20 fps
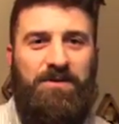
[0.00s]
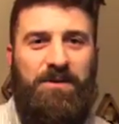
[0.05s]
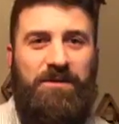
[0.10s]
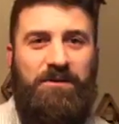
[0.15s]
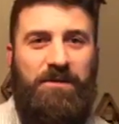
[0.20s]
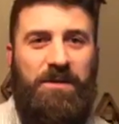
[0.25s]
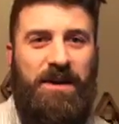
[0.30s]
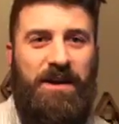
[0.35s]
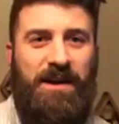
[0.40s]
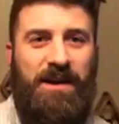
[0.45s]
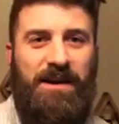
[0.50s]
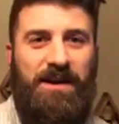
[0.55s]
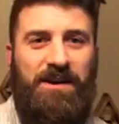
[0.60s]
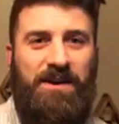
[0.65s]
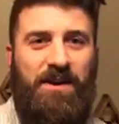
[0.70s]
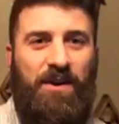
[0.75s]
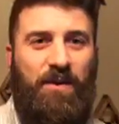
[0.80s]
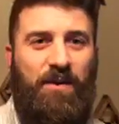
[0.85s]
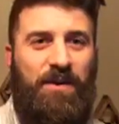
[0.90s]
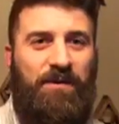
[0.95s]
we've
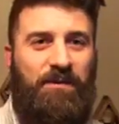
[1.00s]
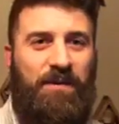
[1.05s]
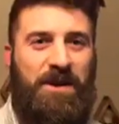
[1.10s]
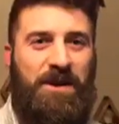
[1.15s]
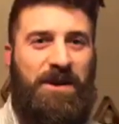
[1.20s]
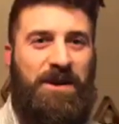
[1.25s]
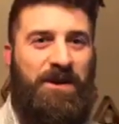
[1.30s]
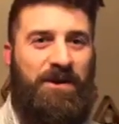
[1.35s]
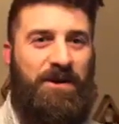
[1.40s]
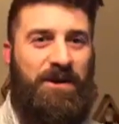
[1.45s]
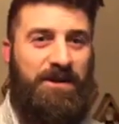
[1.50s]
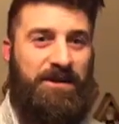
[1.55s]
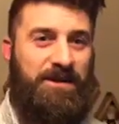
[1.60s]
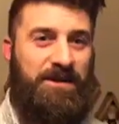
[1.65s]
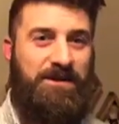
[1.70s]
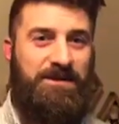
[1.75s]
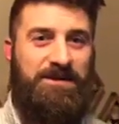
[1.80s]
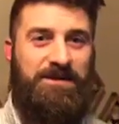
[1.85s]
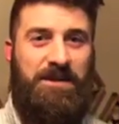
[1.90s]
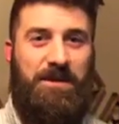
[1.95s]
been hearing
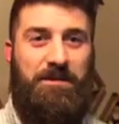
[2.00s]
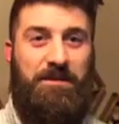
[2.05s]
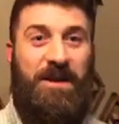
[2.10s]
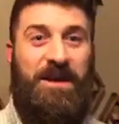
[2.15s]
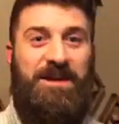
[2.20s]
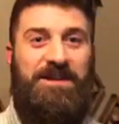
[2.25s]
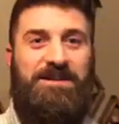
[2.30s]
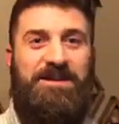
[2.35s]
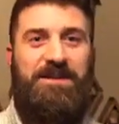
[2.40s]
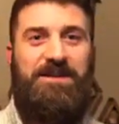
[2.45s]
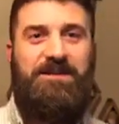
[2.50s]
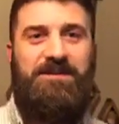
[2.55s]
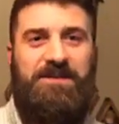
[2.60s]
these amazing